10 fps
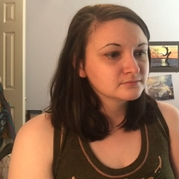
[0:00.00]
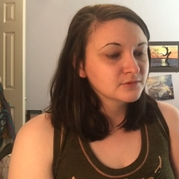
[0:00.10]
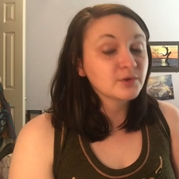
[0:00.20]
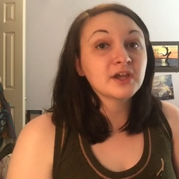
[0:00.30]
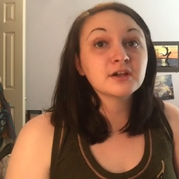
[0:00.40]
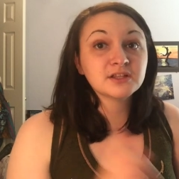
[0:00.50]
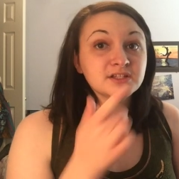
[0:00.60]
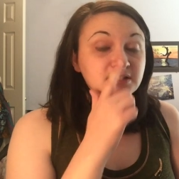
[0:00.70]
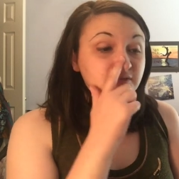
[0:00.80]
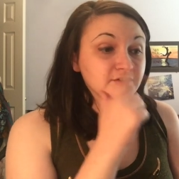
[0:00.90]
Oh yeah, I heard they
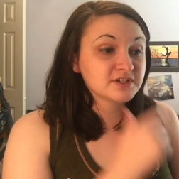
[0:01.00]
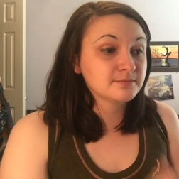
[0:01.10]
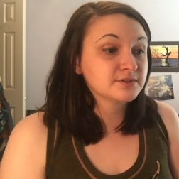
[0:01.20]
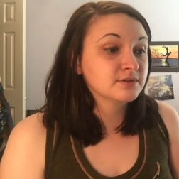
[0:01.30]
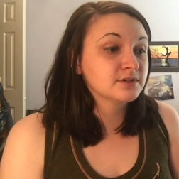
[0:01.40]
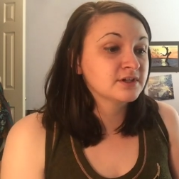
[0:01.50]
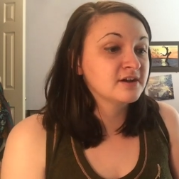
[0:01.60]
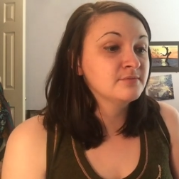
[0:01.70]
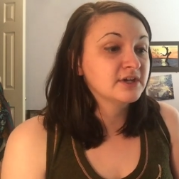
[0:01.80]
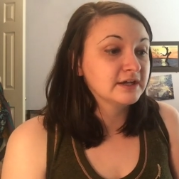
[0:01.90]
did the first episode in
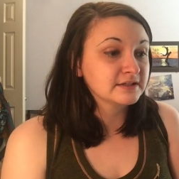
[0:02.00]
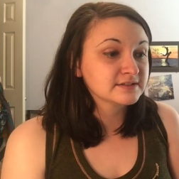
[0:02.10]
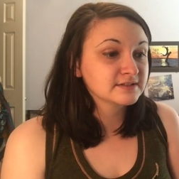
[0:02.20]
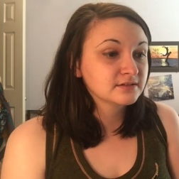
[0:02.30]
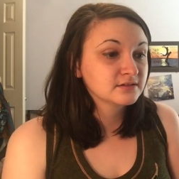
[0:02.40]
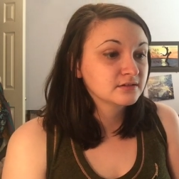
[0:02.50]
IMAX.